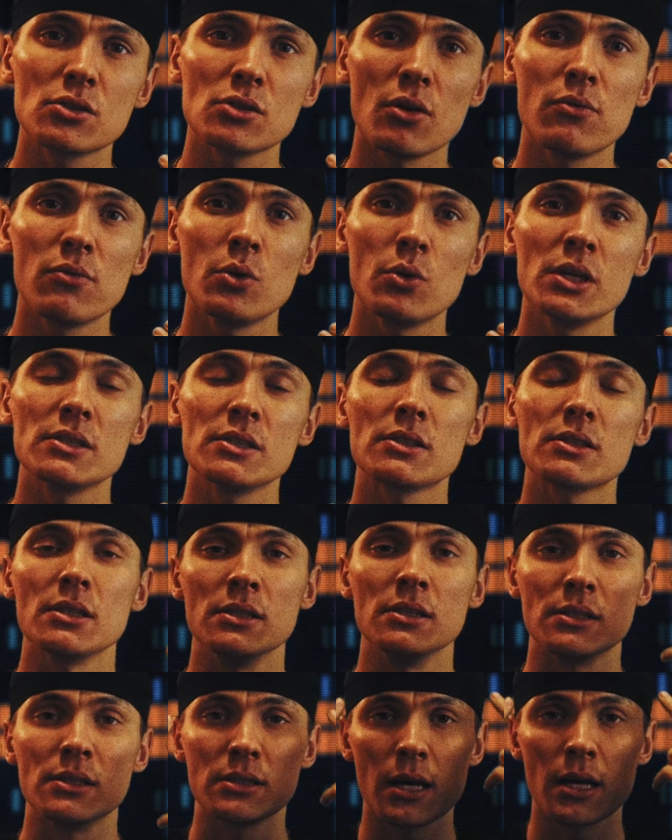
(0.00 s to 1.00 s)
softwares
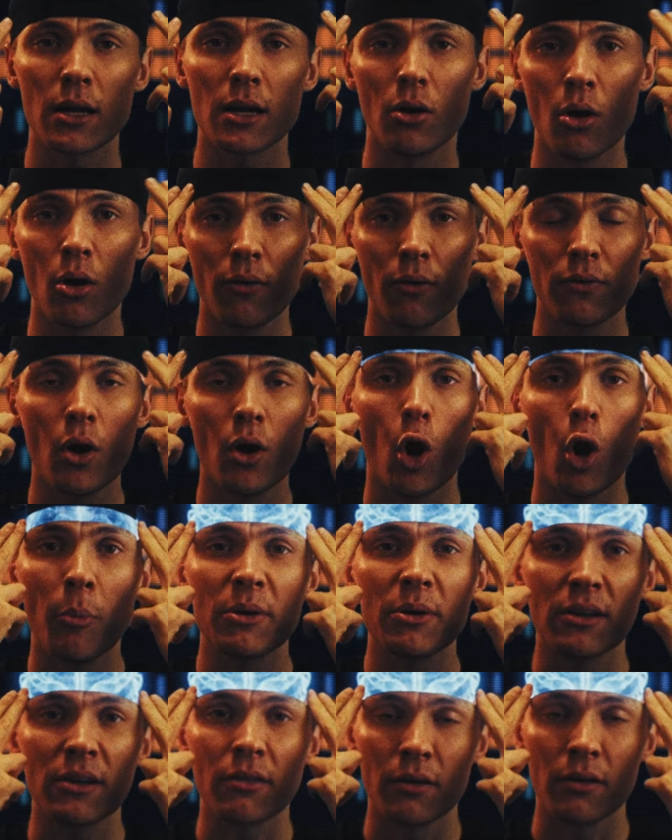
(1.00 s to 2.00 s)
instead of
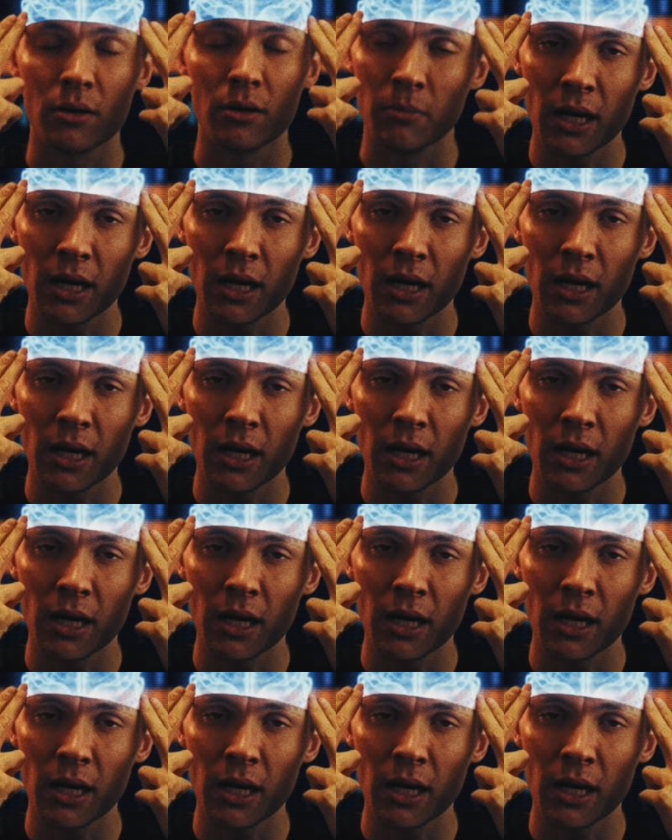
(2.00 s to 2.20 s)
opening their